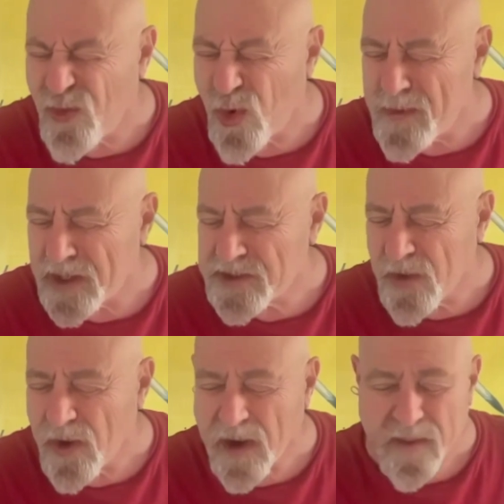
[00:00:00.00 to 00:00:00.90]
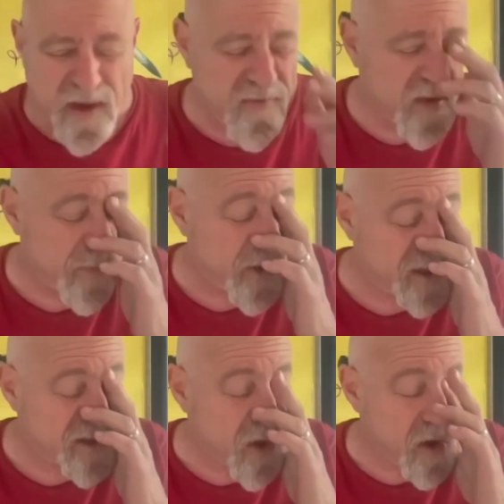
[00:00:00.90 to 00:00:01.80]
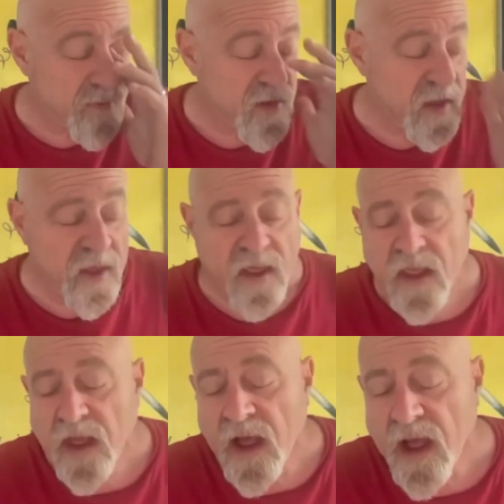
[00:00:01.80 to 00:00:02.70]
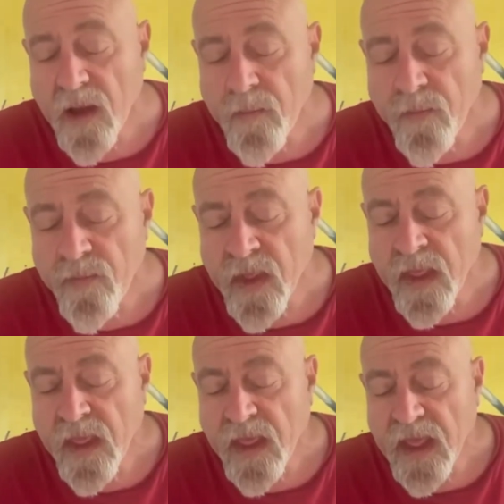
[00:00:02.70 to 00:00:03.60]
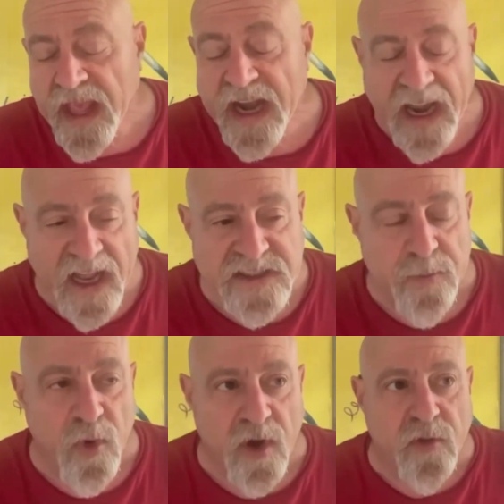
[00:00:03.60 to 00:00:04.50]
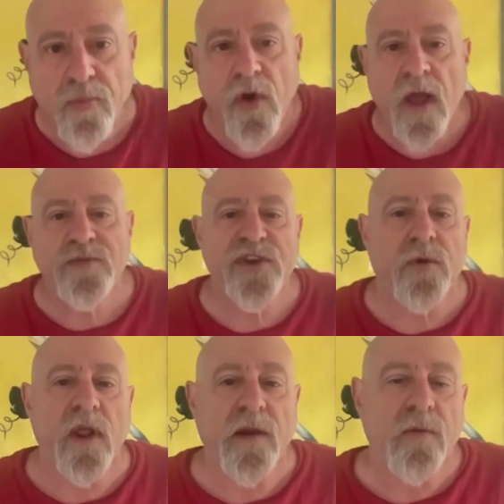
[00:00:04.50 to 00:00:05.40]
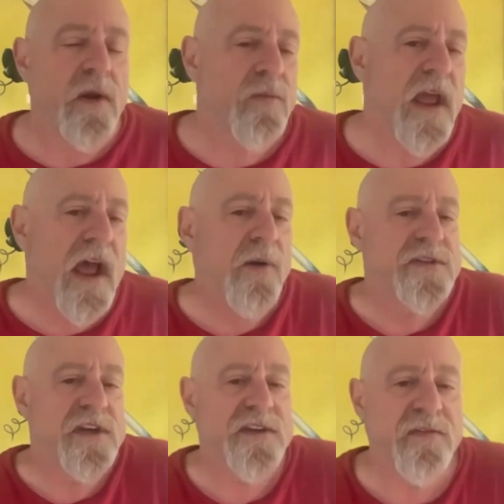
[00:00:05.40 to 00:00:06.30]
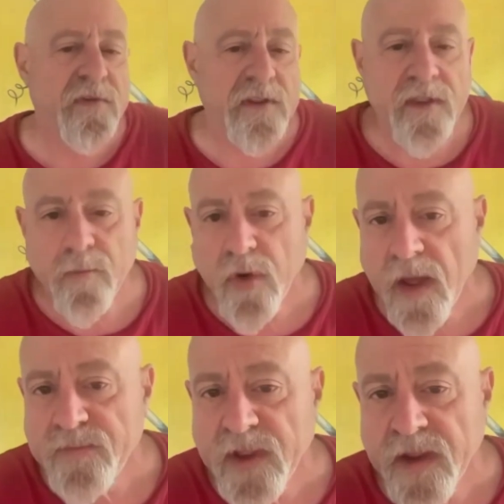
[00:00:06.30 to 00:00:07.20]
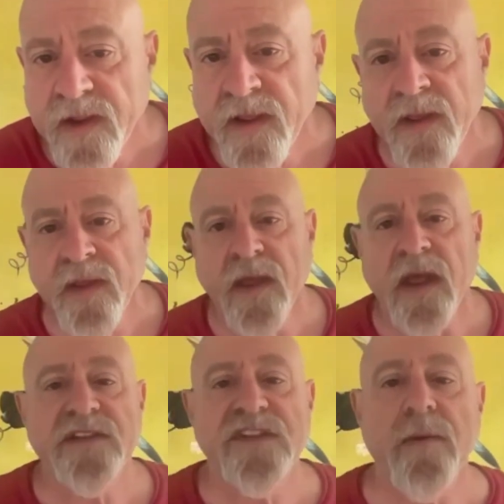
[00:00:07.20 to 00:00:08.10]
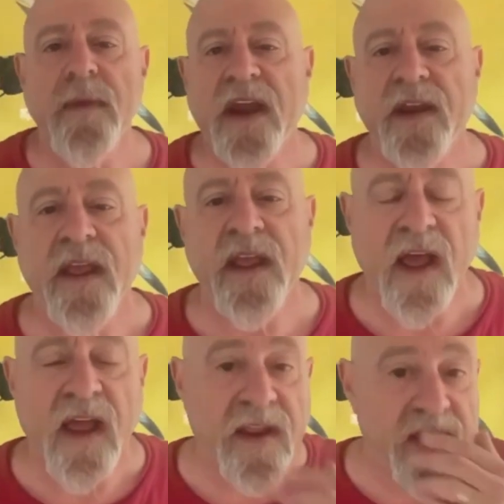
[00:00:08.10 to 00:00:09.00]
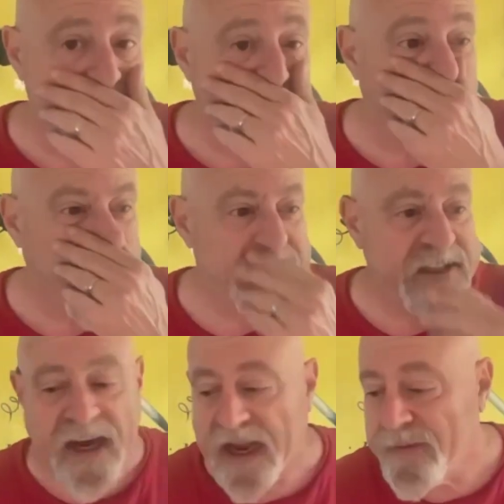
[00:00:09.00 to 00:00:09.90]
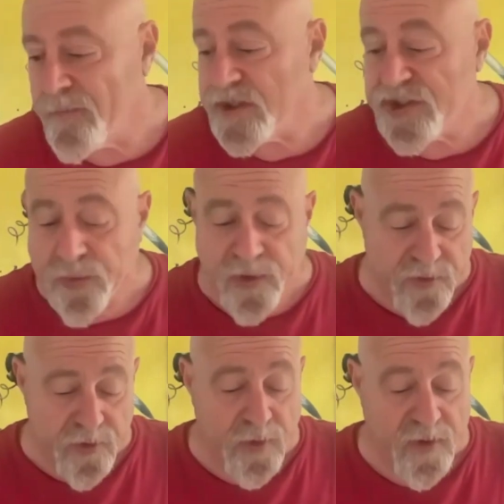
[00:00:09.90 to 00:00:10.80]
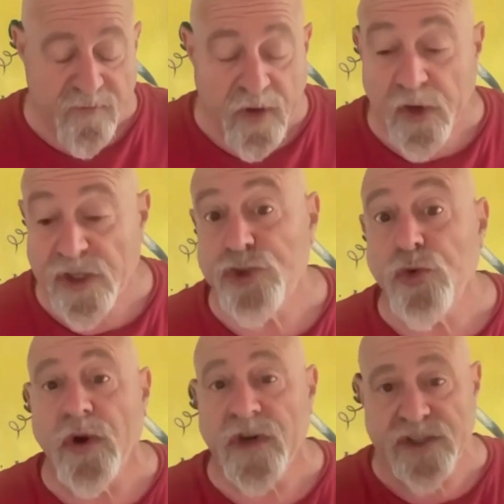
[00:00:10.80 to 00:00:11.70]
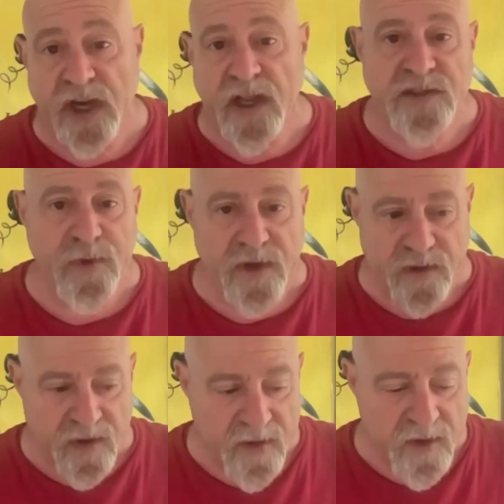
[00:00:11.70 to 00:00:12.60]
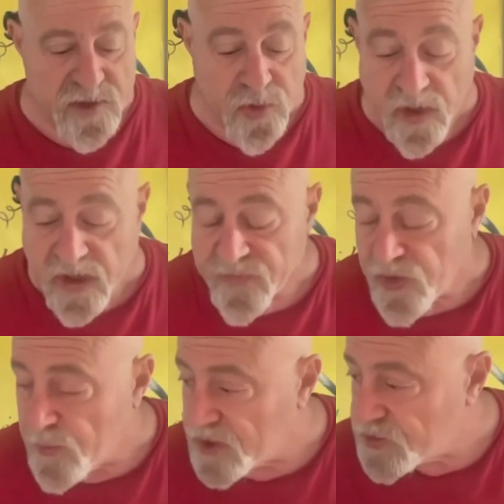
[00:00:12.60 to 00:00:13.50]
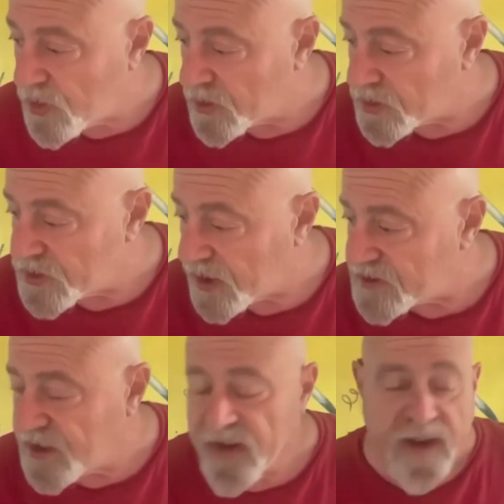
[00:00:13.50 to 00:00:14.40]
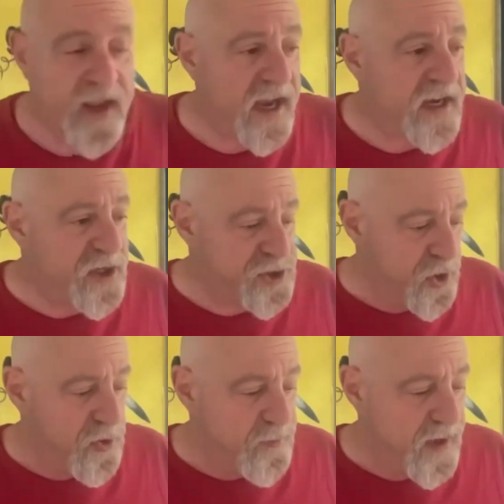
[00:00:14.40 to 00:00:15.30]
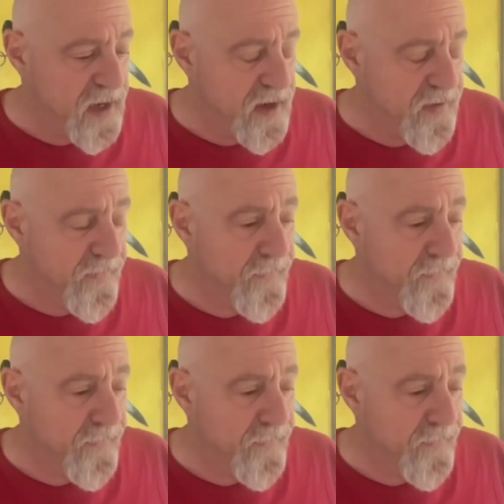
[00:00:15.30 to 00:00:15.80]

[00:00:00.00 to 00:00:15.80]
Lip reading: 4 minutes long, I think, 5 minutes long. Um, and I asked him what the prompts are like, right? How is it different than prompting a cinematic AI experience today, which you would do in very short shots, but Sora gives you much longer shots. And he showed me